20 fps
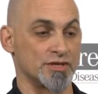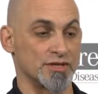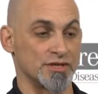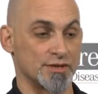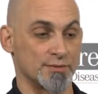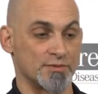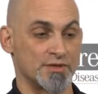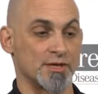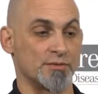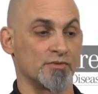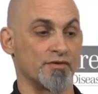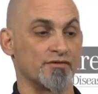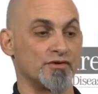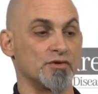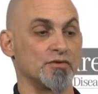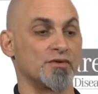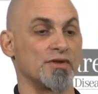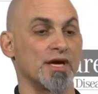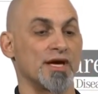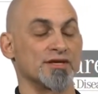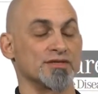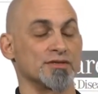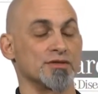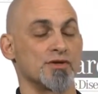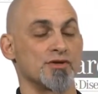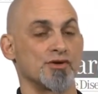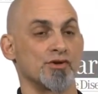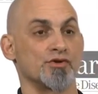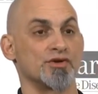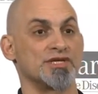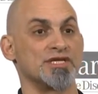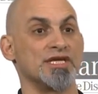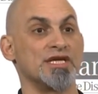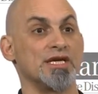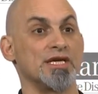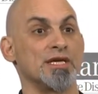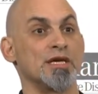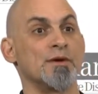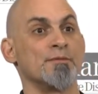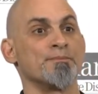in September of
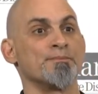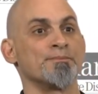2013.